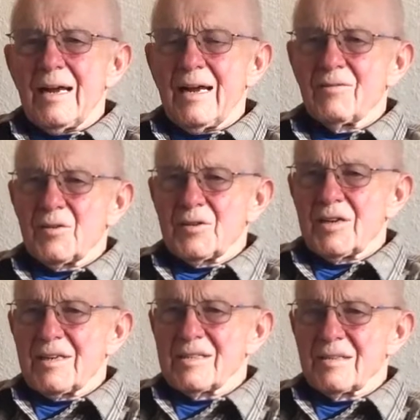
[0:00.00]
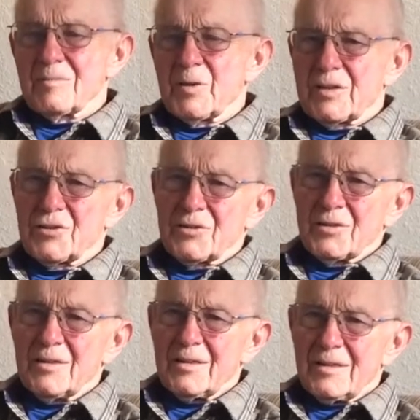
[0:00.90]
advertising
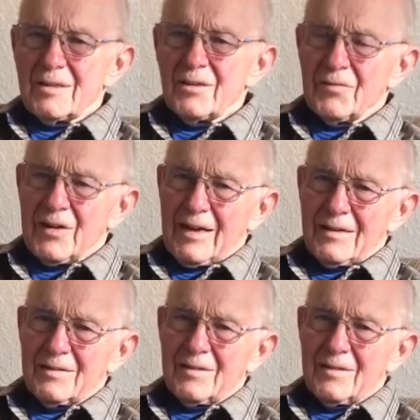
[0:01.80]
picture of that,